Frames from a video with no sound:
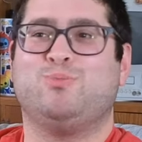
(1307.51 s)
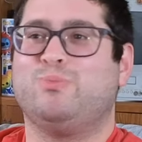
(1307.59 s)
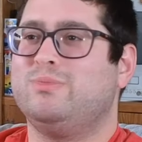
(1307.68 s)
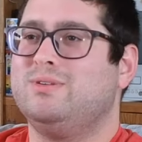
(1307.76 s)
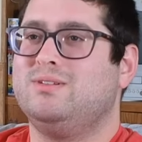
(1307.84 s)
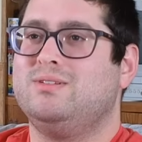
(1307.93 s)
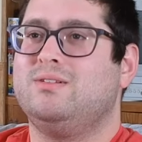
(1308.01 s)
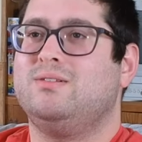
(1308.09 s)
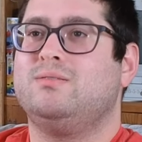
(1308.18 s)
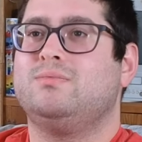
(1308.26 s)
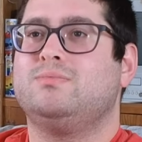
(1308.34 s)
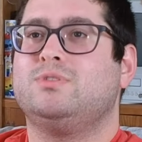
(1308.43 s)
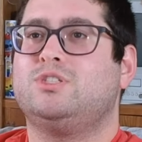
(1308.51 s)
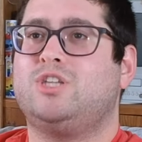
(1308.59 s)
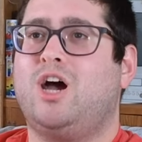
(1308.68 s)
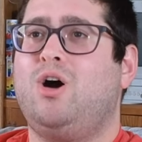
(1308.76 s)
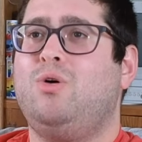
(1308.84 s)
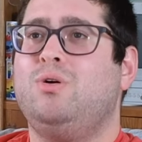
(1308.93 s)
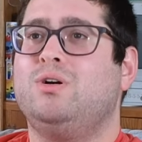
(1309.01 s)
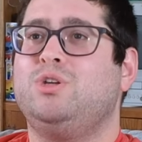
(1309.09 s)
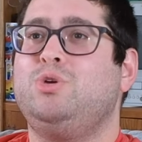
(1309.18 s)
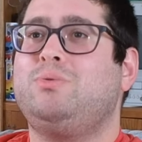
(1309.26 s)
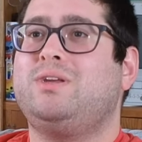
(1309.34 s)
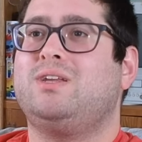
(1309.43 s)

Topper, so you,